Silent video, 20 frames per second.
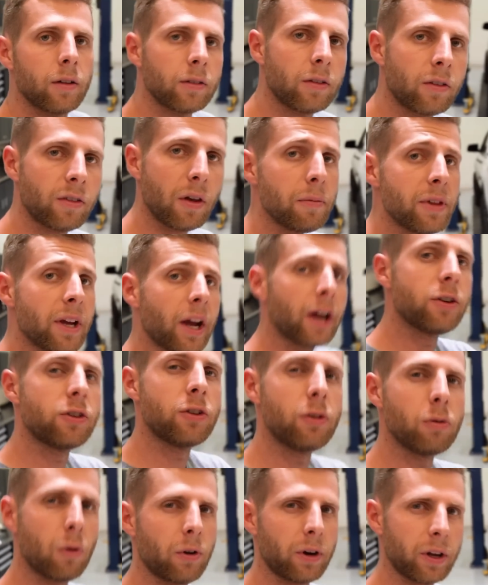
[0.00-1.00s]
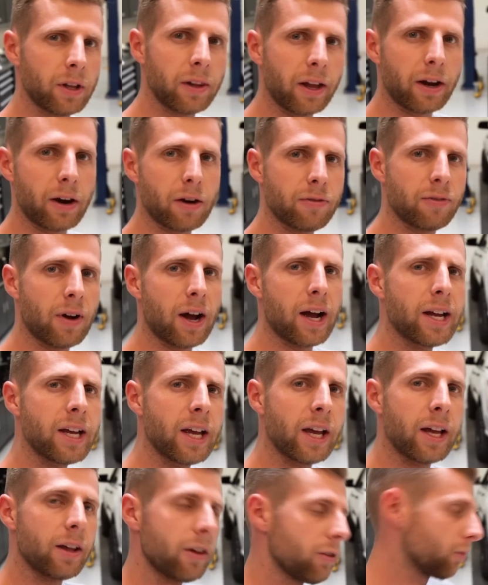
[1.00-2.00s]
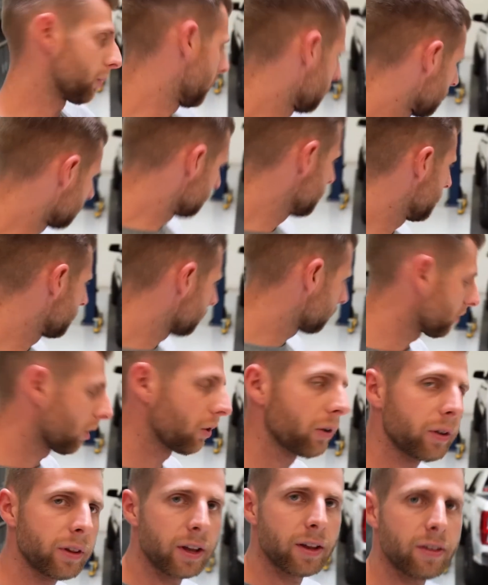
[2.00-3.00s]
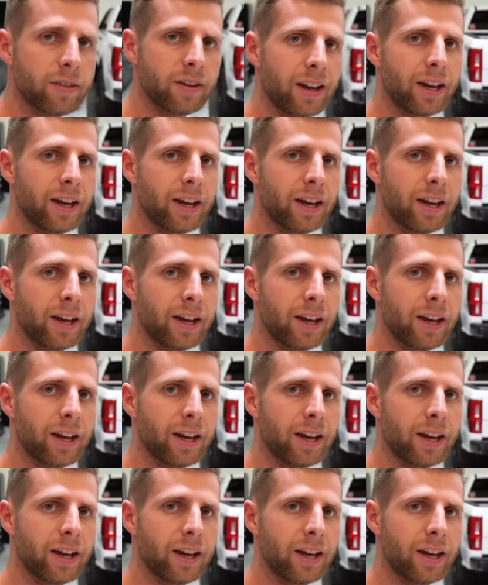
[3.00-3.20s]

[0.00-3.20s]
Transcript: Something I do want to clarify is we are going to be installing this,